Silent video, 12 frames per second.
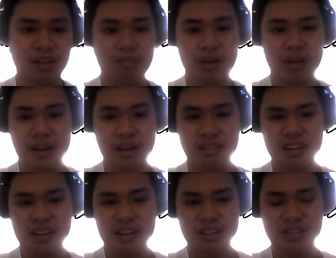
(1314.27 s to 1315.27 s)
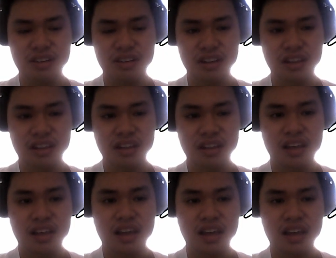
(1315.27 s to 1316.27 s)
Port aggregation control.
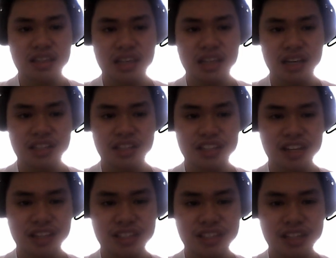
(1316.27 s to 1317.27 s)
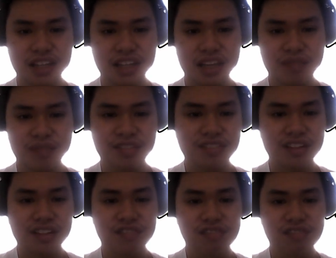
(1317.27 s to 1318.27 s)
As header channels, it can be
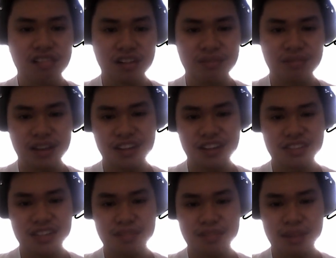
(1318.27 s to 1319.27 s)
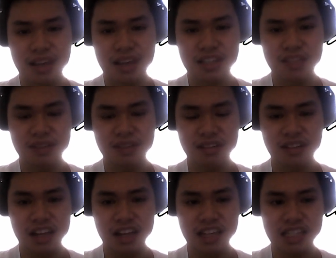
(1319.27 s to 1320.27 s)
formed by using PHEB
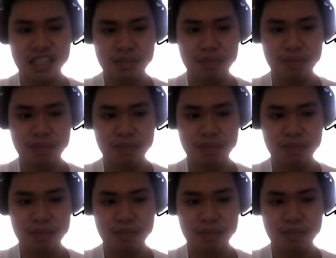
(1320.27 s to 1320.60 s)
or LACP